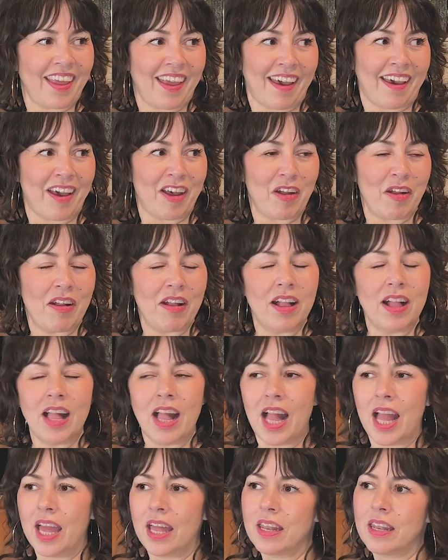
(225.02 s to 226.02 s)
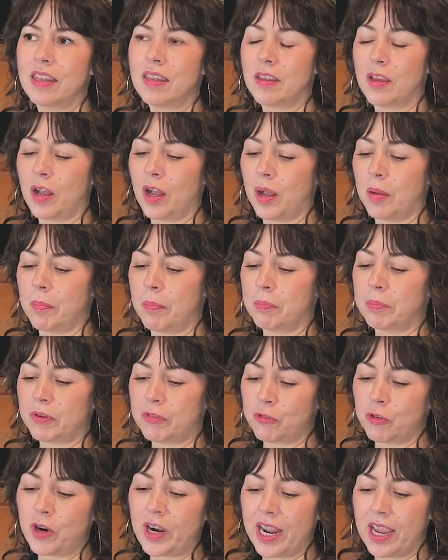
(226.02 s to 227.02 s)
Yeah. And
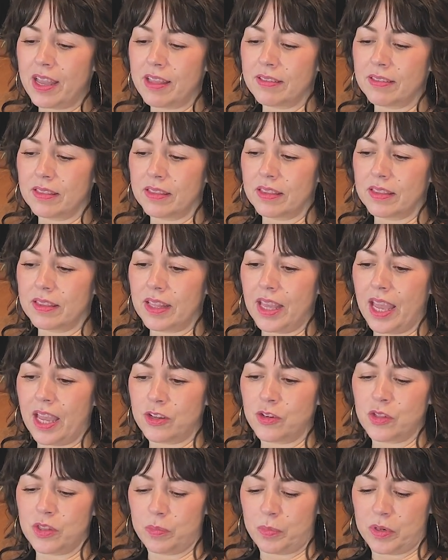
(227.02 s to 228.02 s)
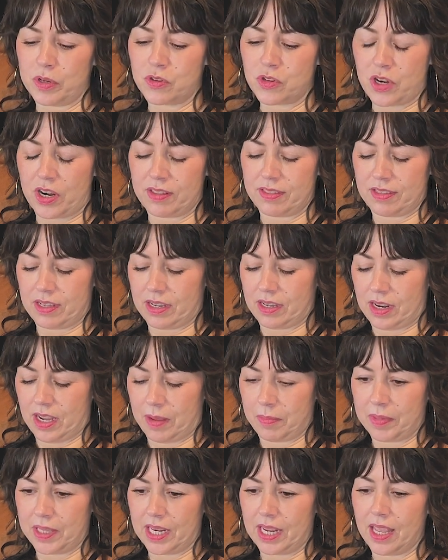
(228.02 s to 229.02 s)
before I hand you the birth chart that
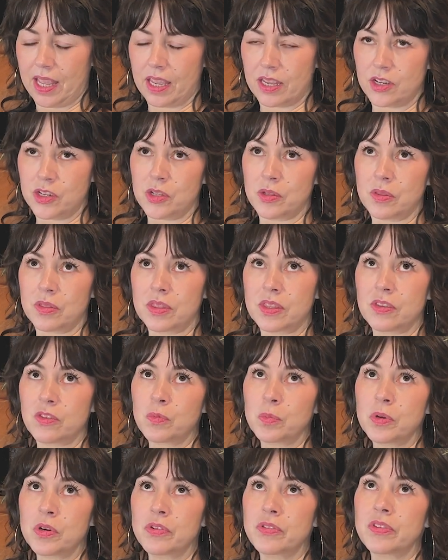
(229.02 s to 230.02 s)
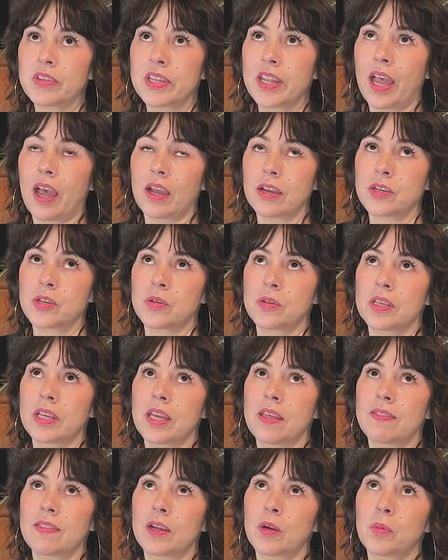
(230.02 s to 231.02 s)
I'm going to hand you, this person,
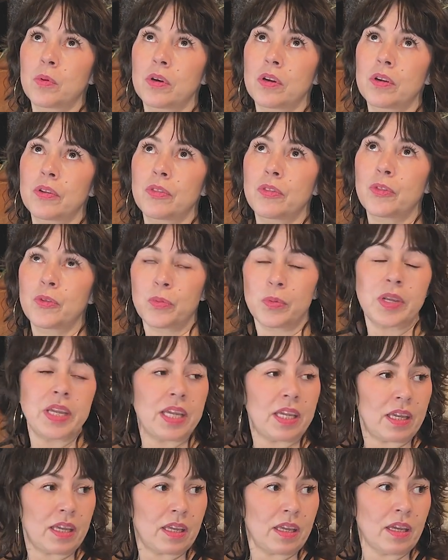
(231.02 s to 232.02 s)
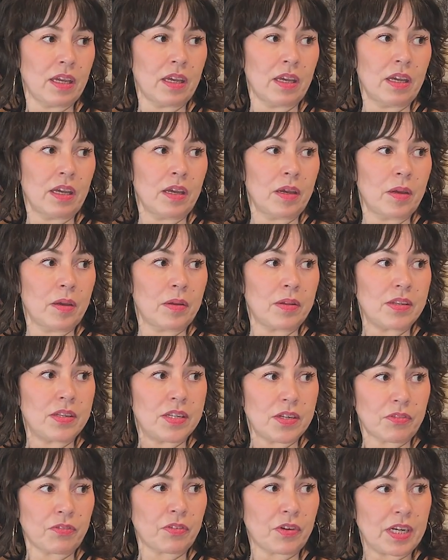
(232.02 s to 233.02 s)
actually, there were 3
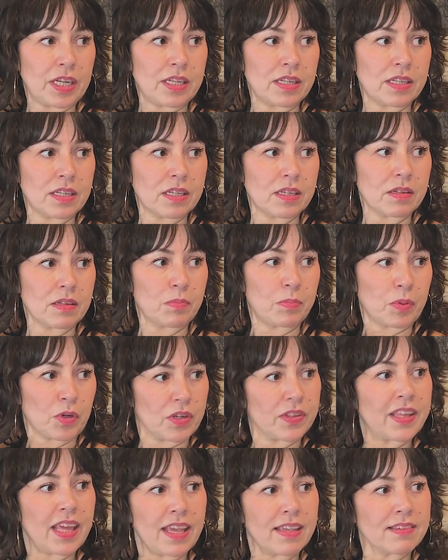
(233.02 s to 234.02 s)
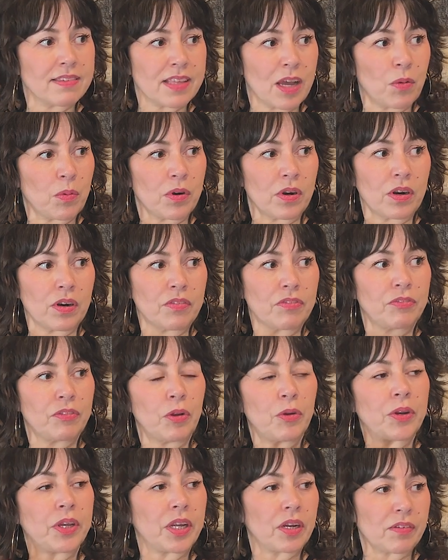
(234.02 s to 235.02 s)
different birthdays that were
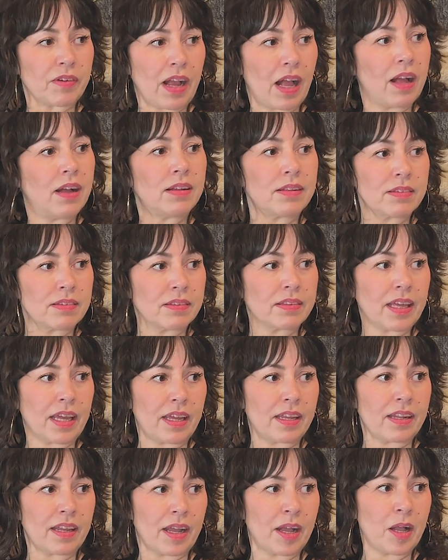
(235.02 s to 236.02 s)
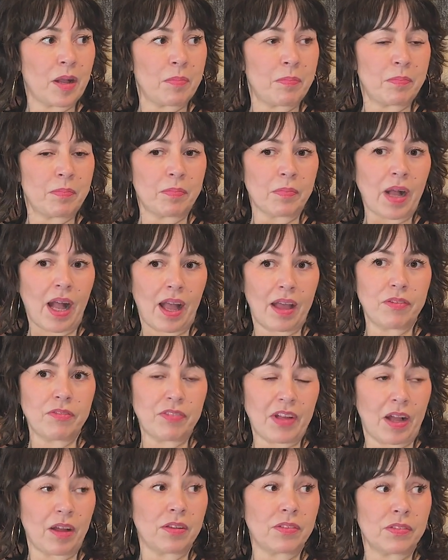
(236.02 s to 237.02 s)
floating around that I
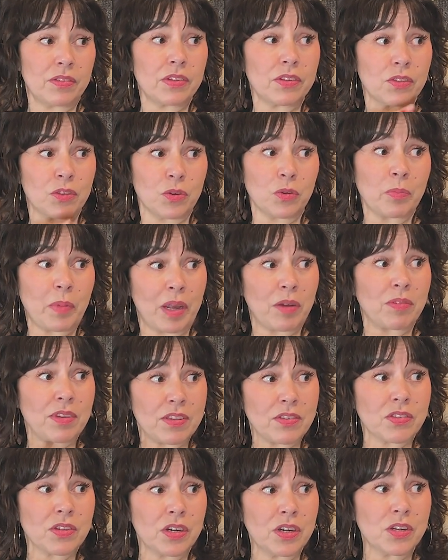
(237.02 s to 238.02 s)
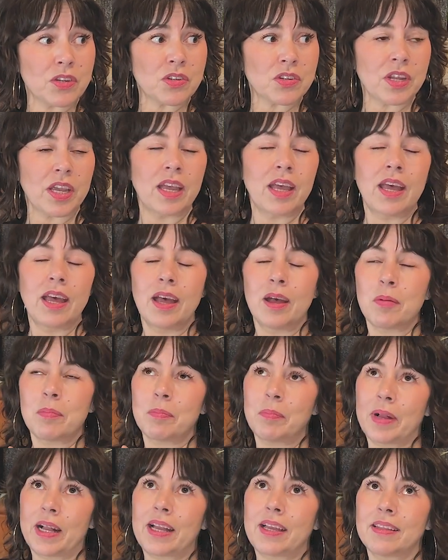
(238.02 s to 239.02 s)
found through my research.
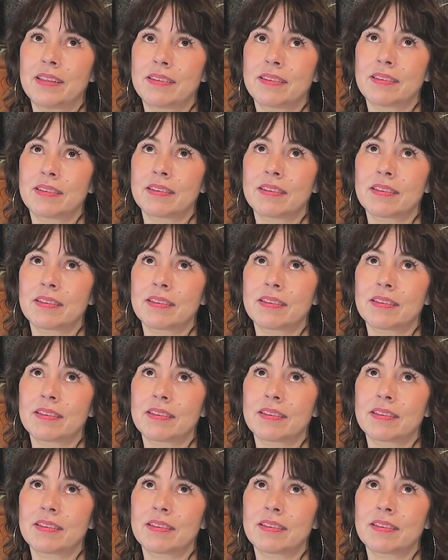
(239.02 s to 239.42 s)
But